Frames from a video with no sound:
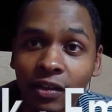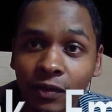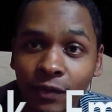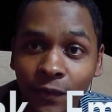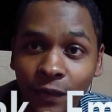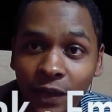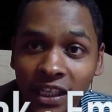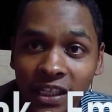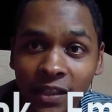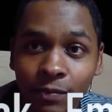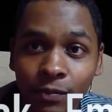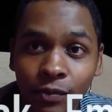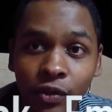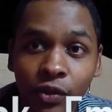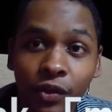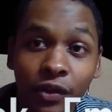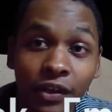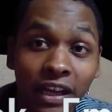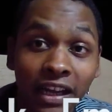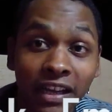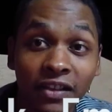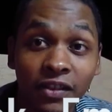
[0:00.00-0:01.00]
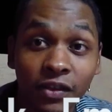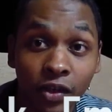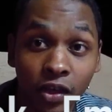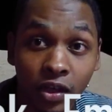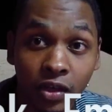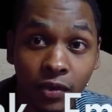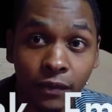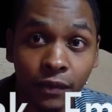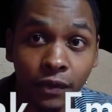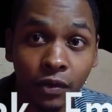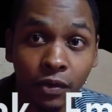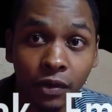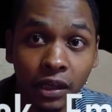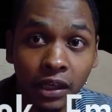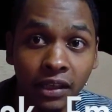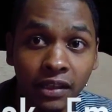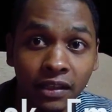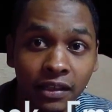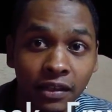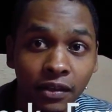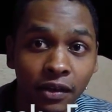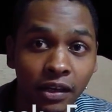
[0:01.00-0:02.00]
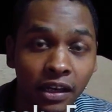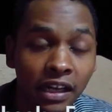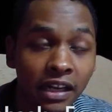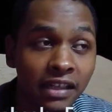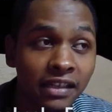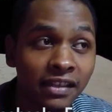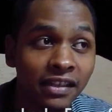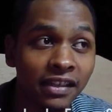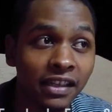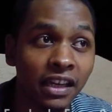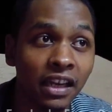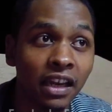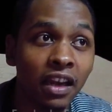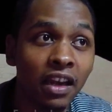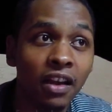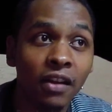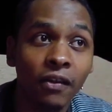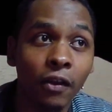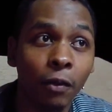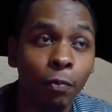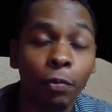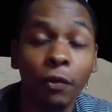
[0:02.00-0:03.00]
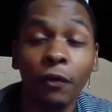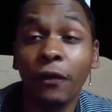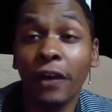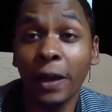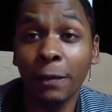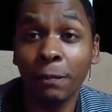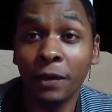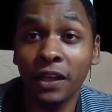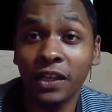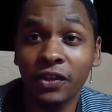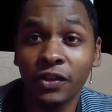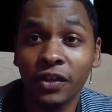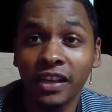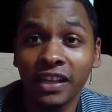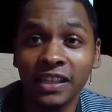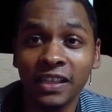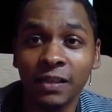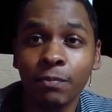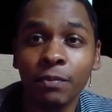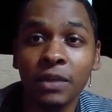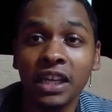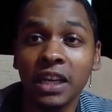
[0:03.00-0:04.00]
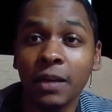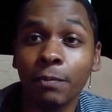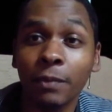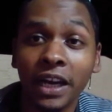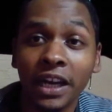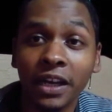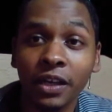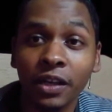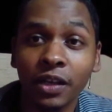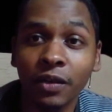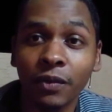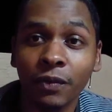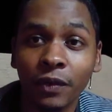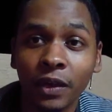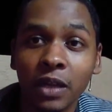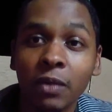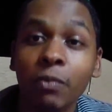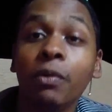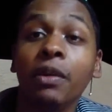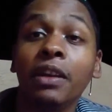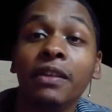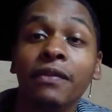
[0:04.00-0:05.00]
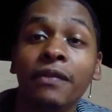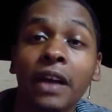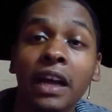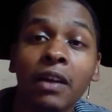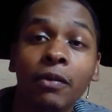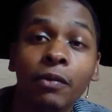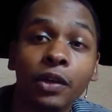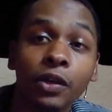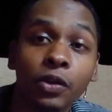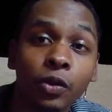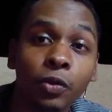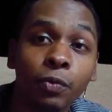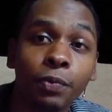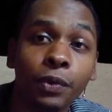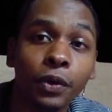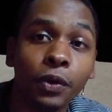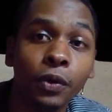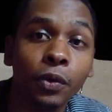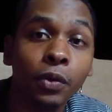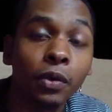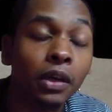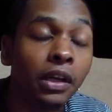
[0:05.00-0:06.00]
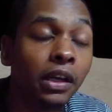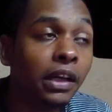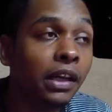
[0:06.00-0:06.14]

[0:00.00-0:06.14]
on Facebook. You can search for it. You can see the profile picture is me and my girlfriend with our GoPro.